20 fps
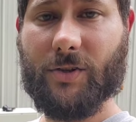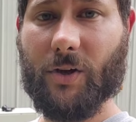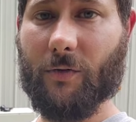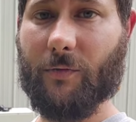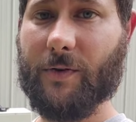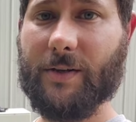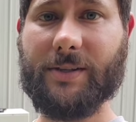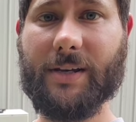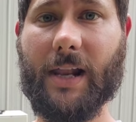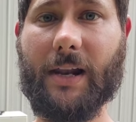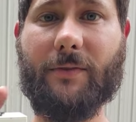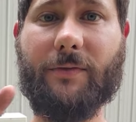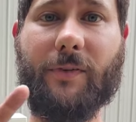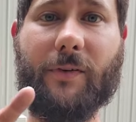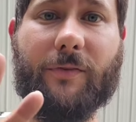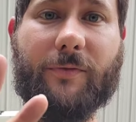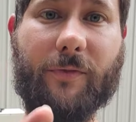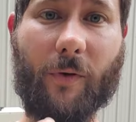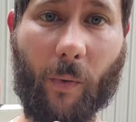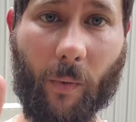So if we set
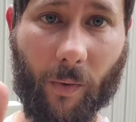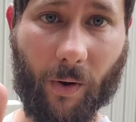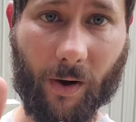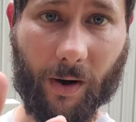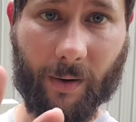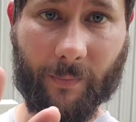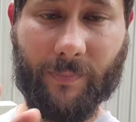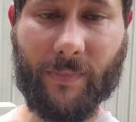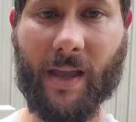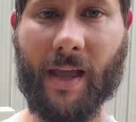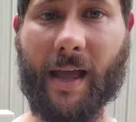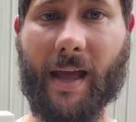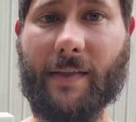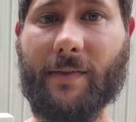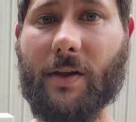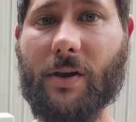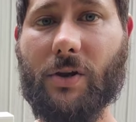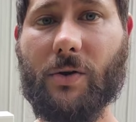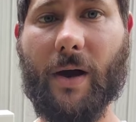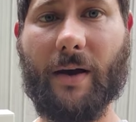it for four
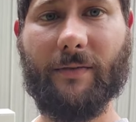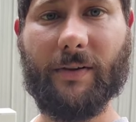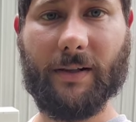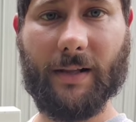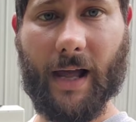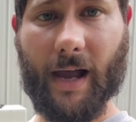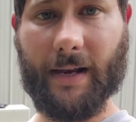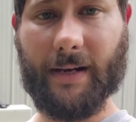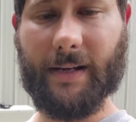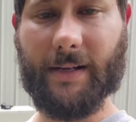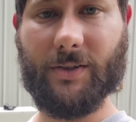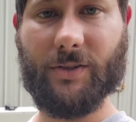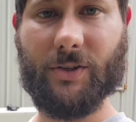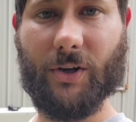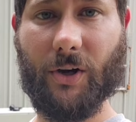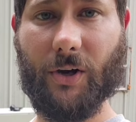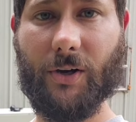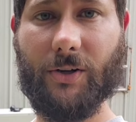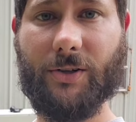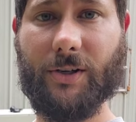and then you have a lightning
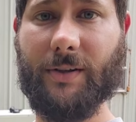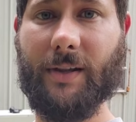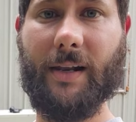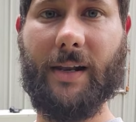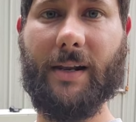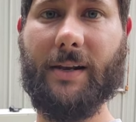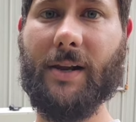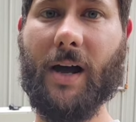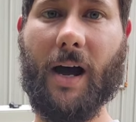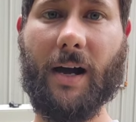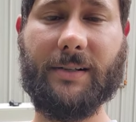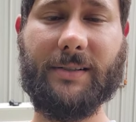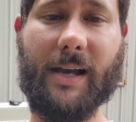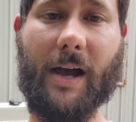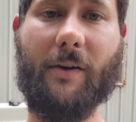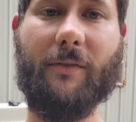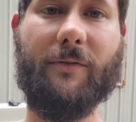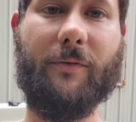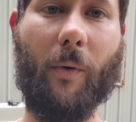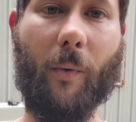surge and then it
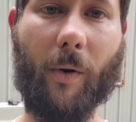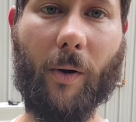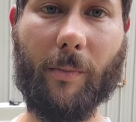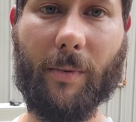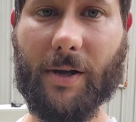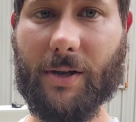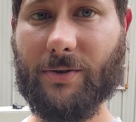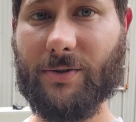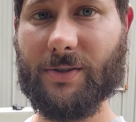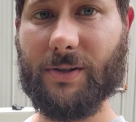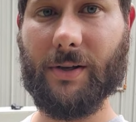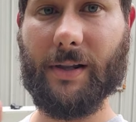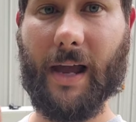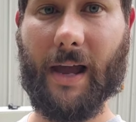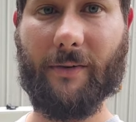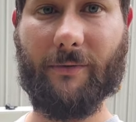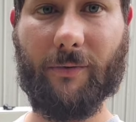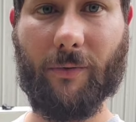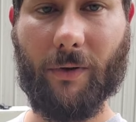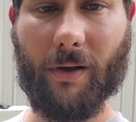knocks out four, but you
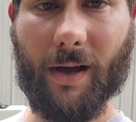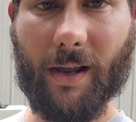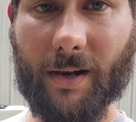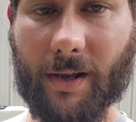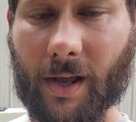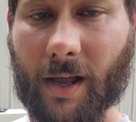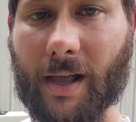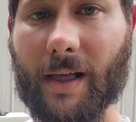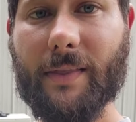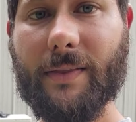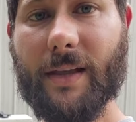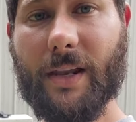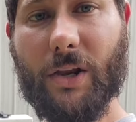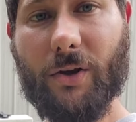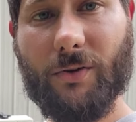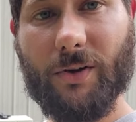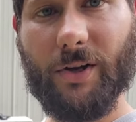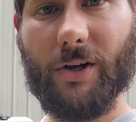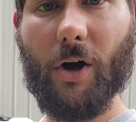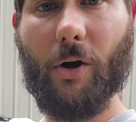still have one,
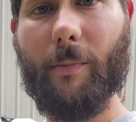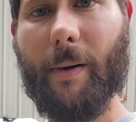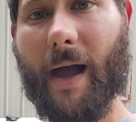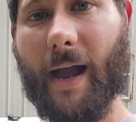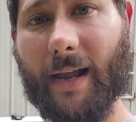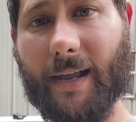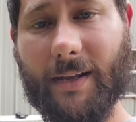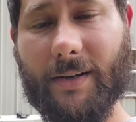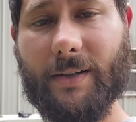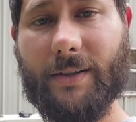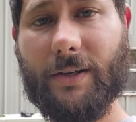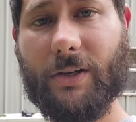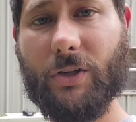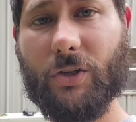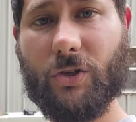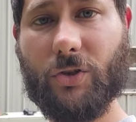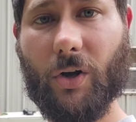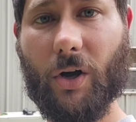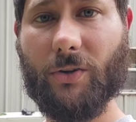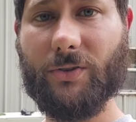then you can go back into the
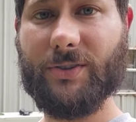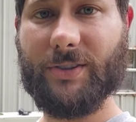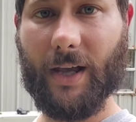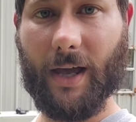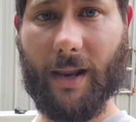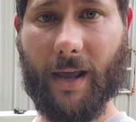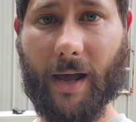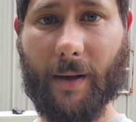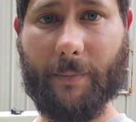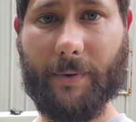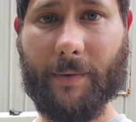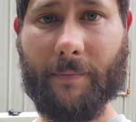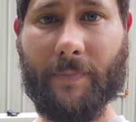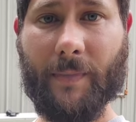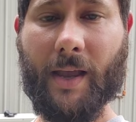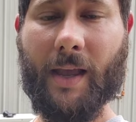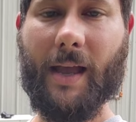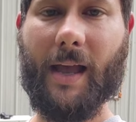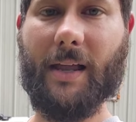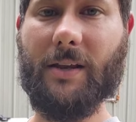control setup
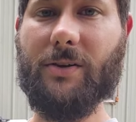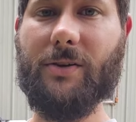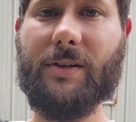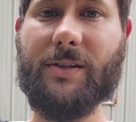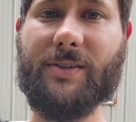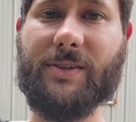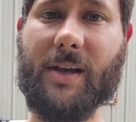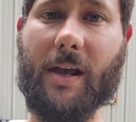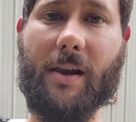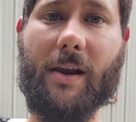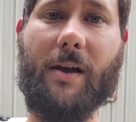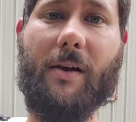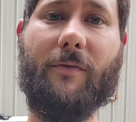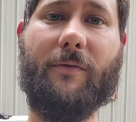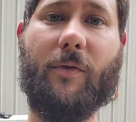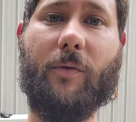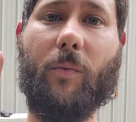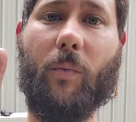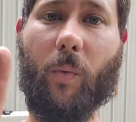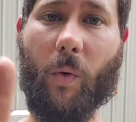and you can set it
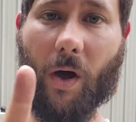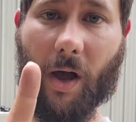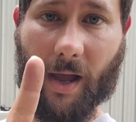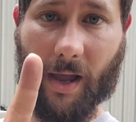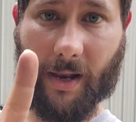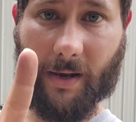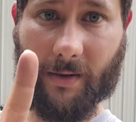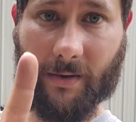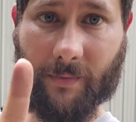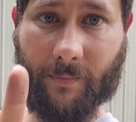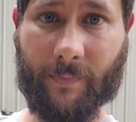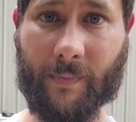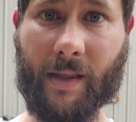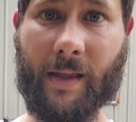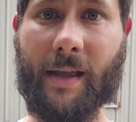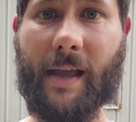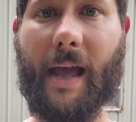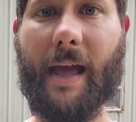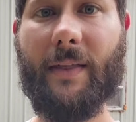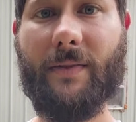up for one,
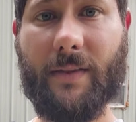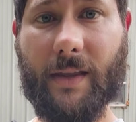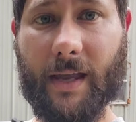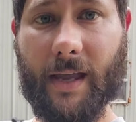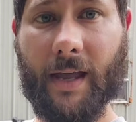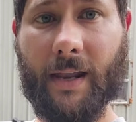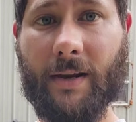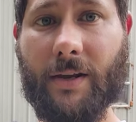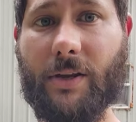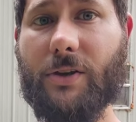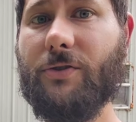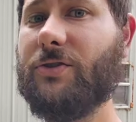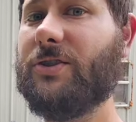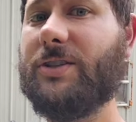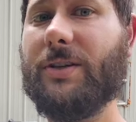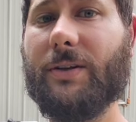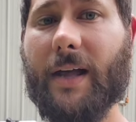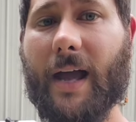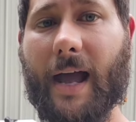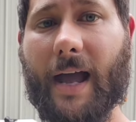and then you
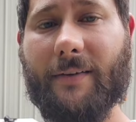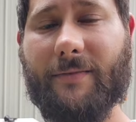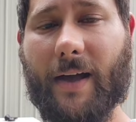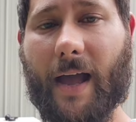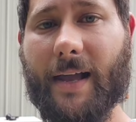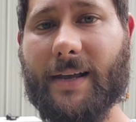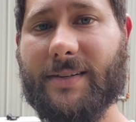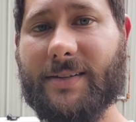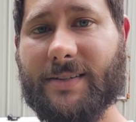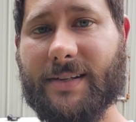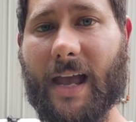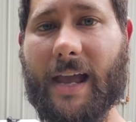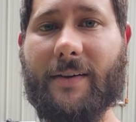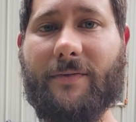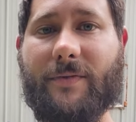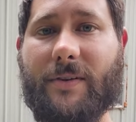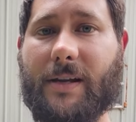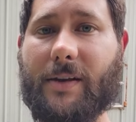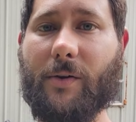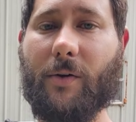still have a
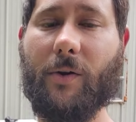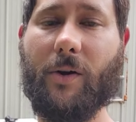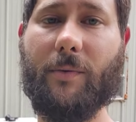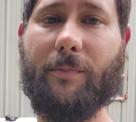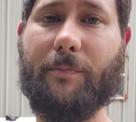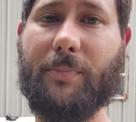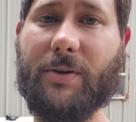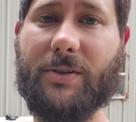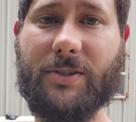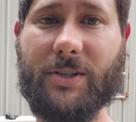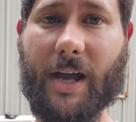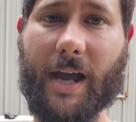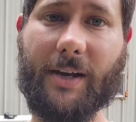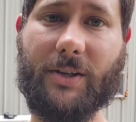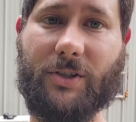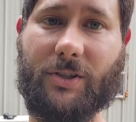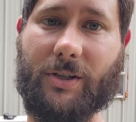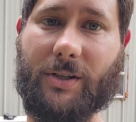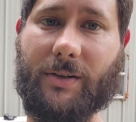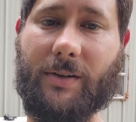safety or
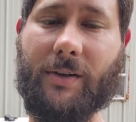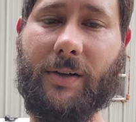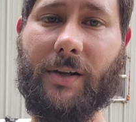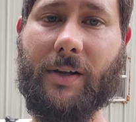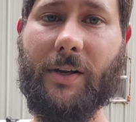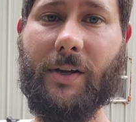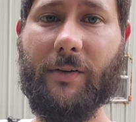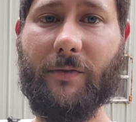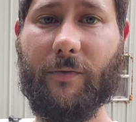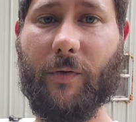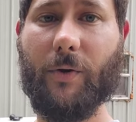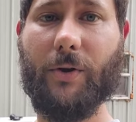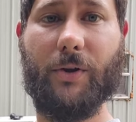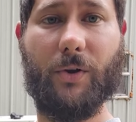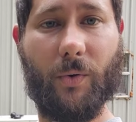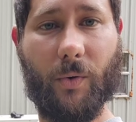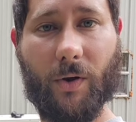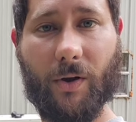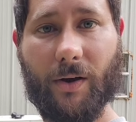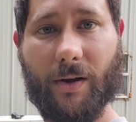protection
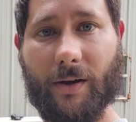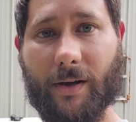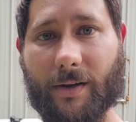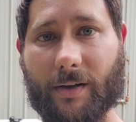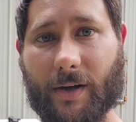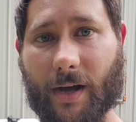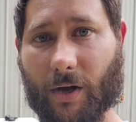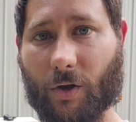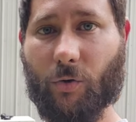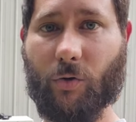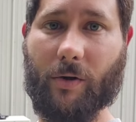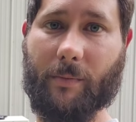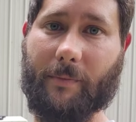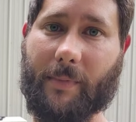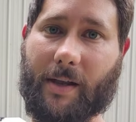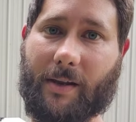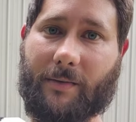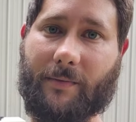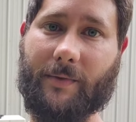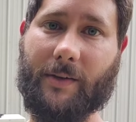for your
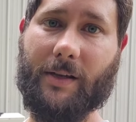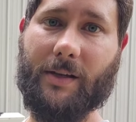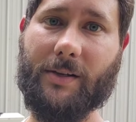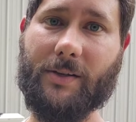equipment.